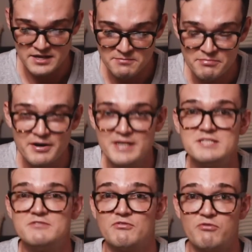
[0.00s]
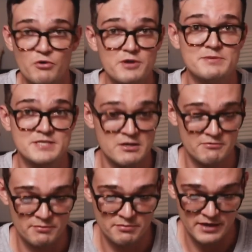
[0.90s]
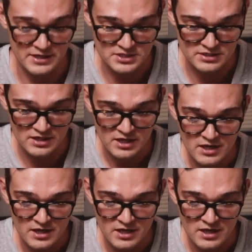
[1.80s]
impressive 40% of population.